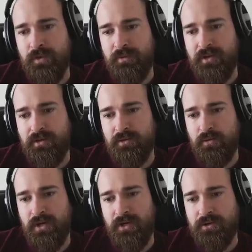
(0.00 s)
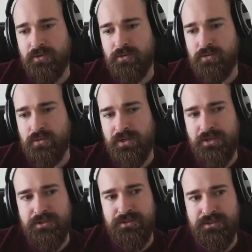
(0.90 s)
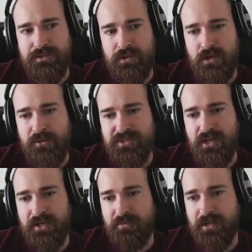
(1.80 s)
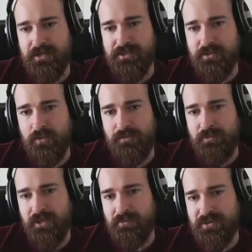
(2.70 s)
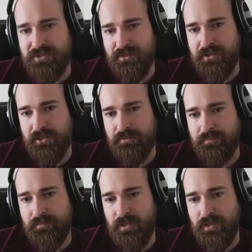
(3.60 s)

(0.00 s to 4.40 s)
Wait, Loango is 100% occupied, so hopefully we get a peace deal here.